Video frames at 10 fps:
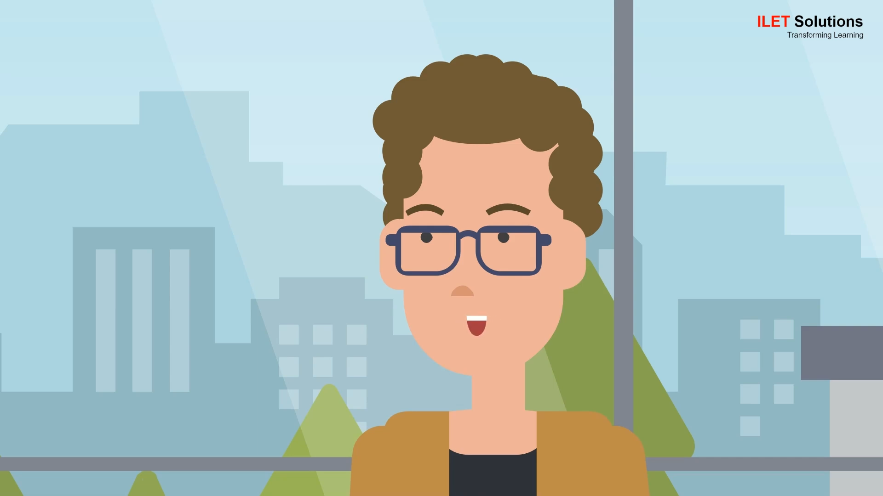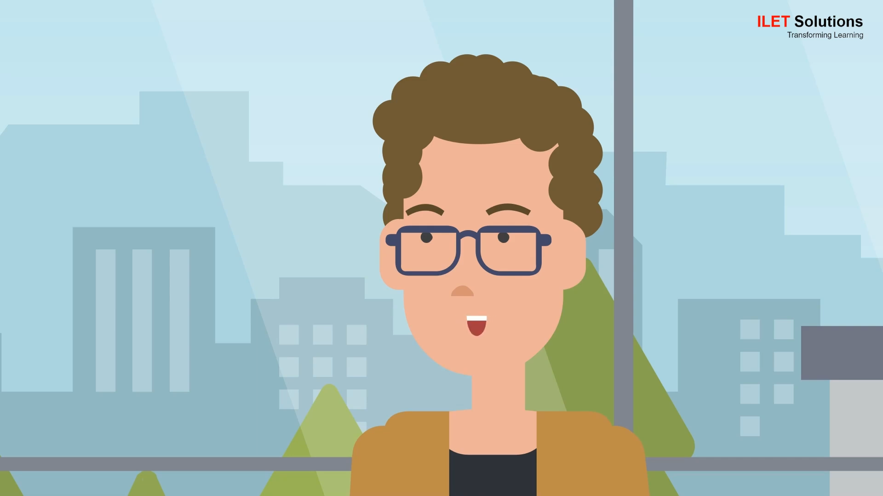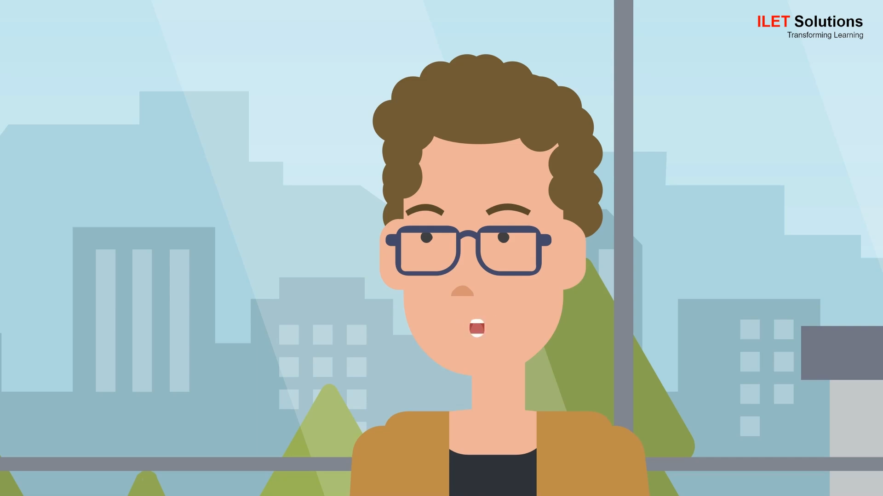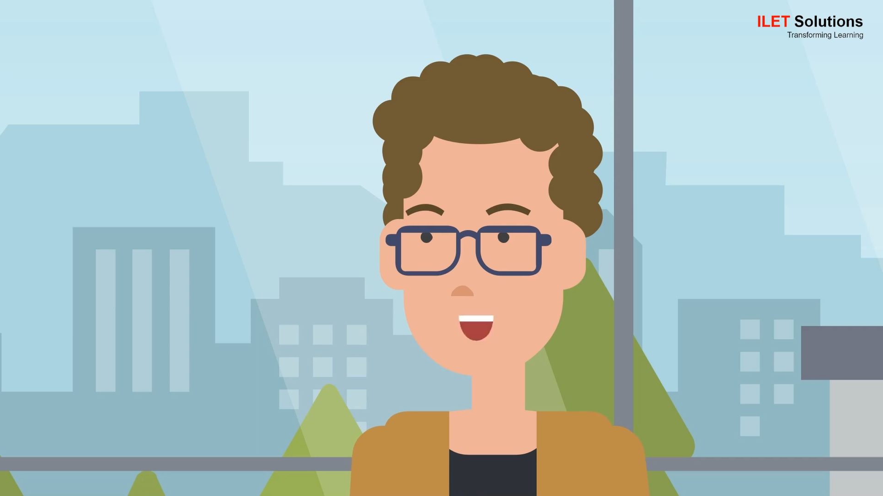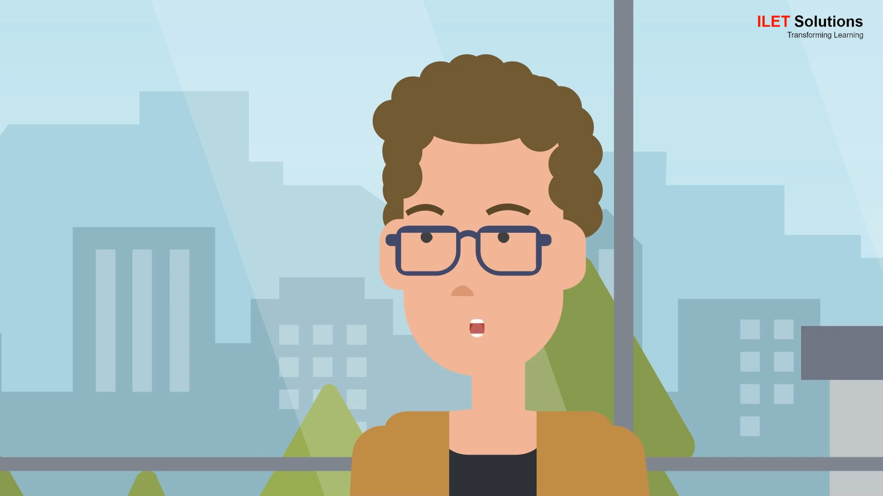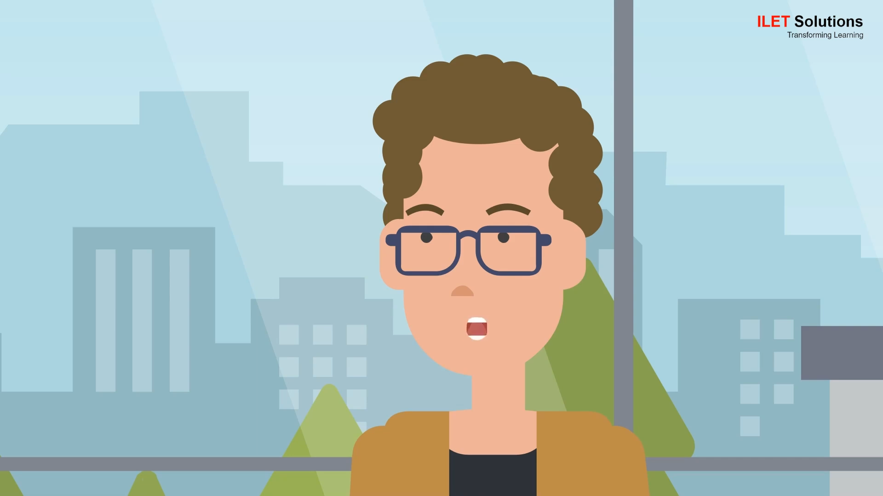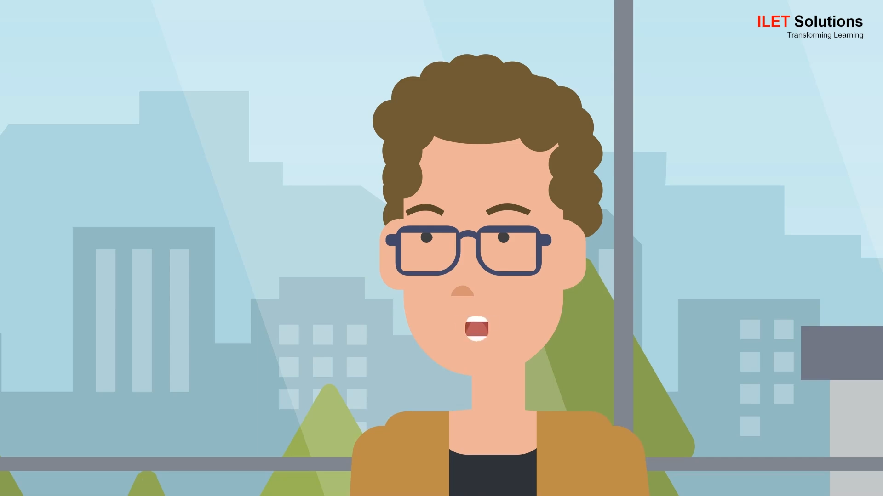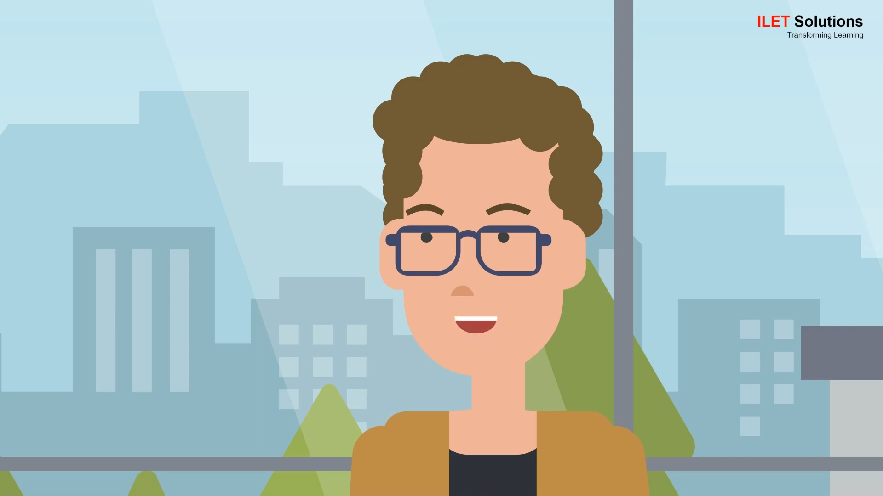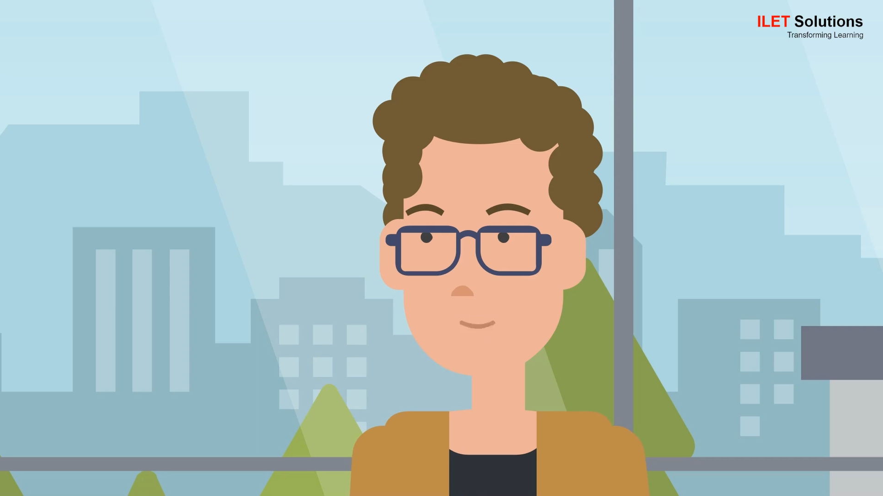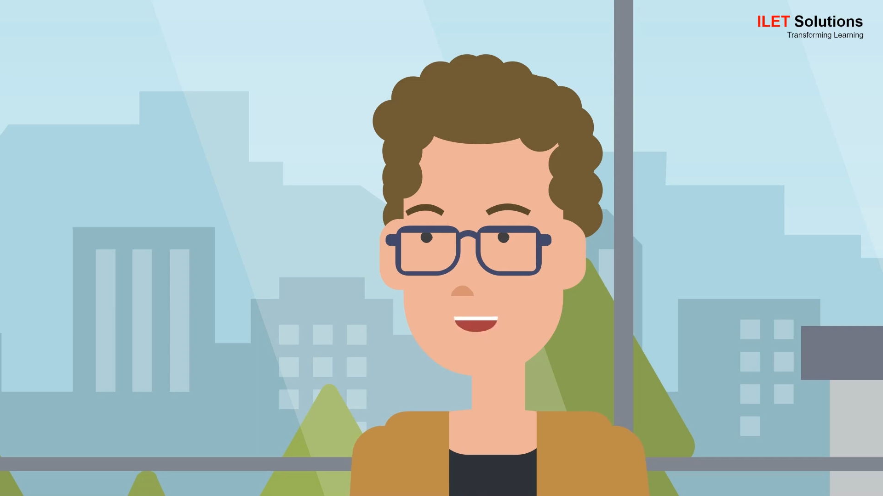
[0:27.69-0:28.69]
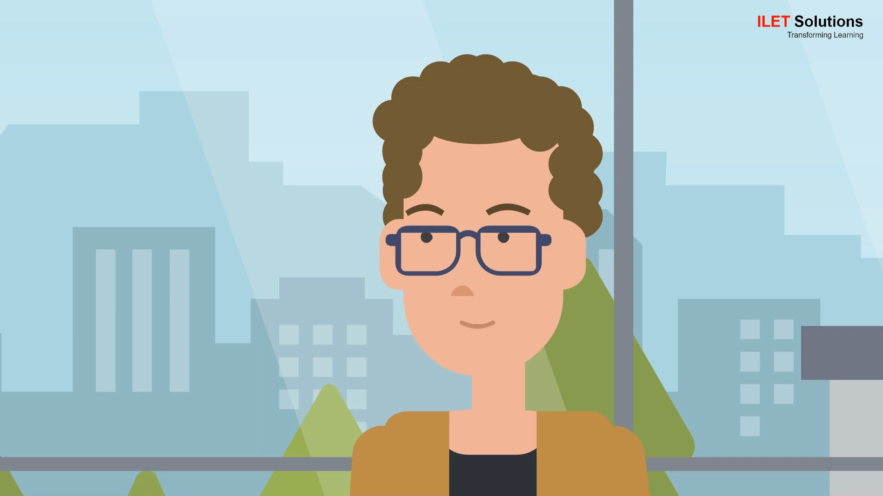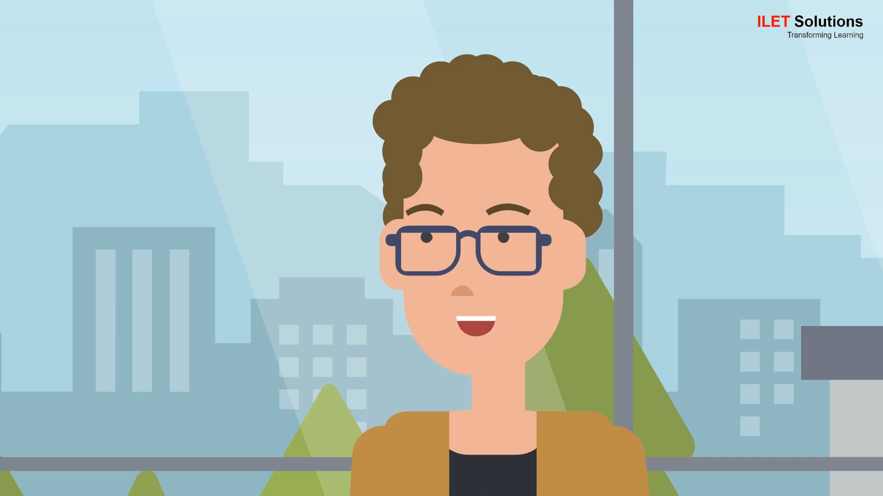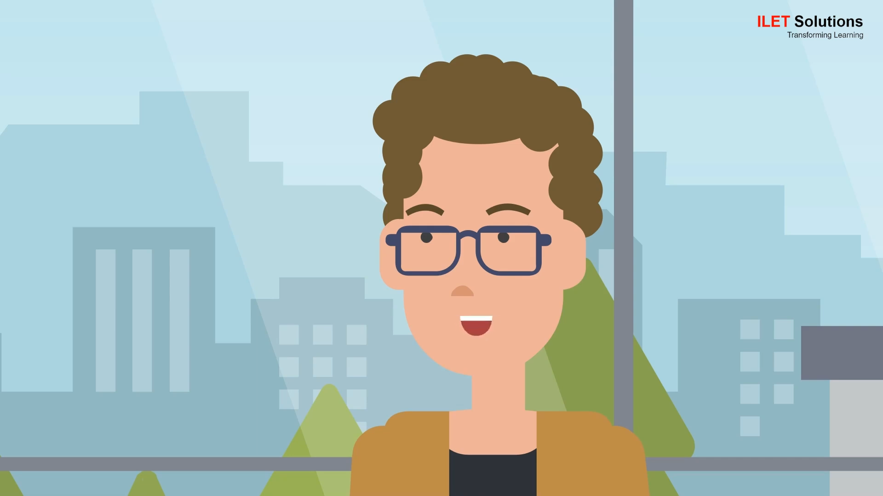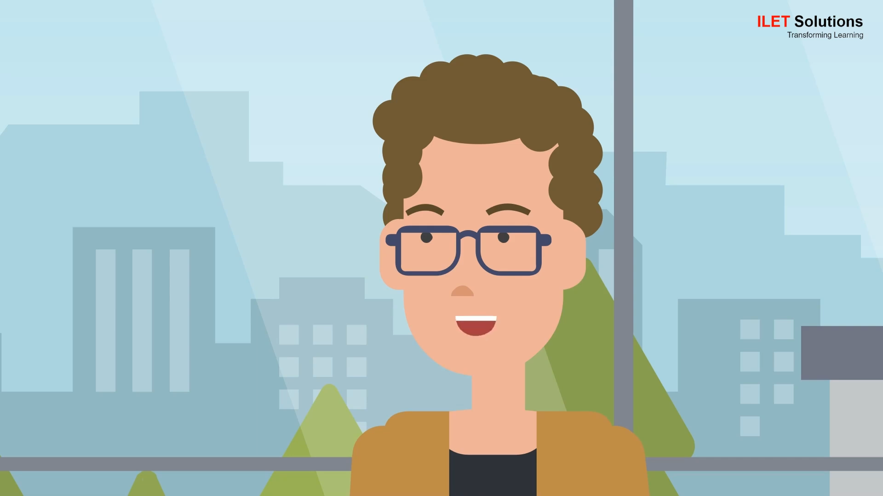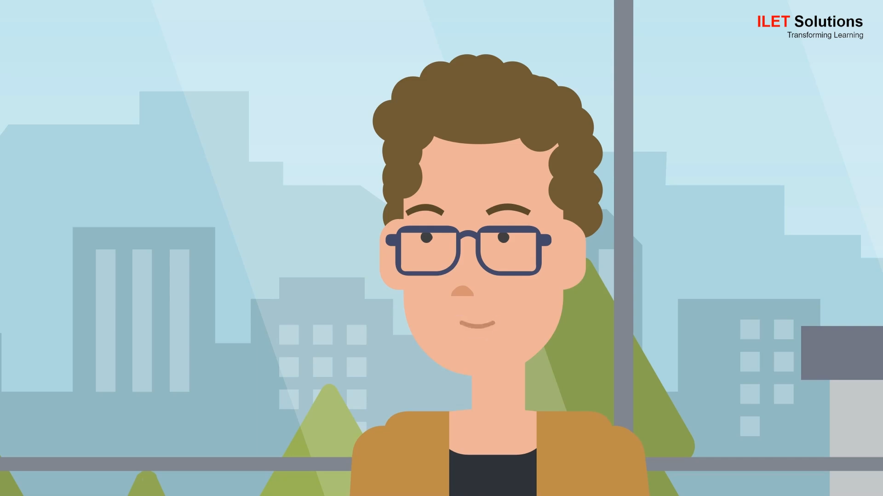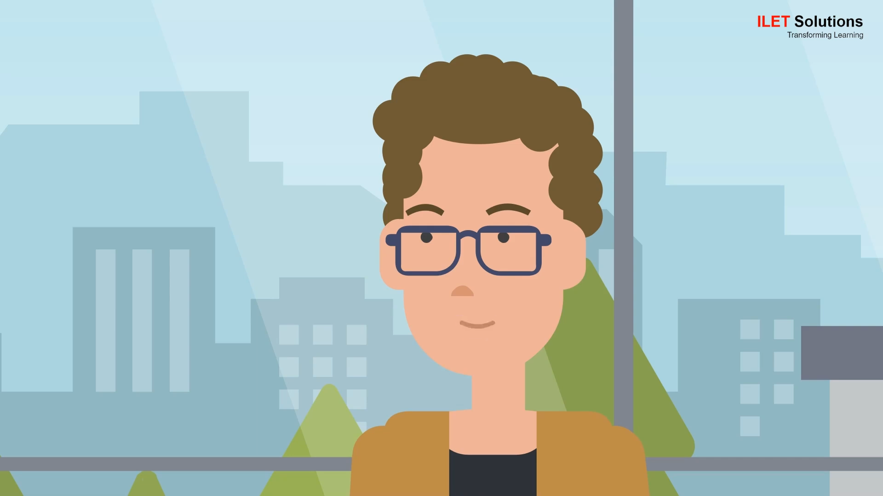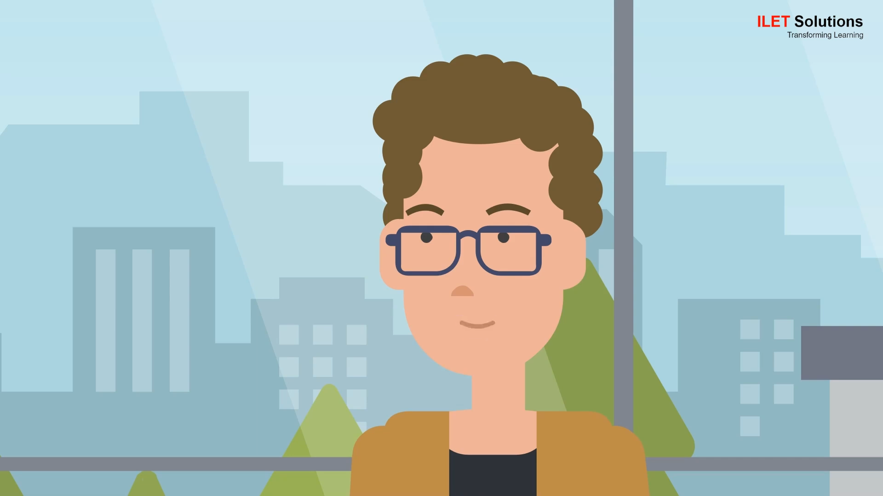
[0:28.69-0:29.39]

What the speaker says: to use openpxyl to create,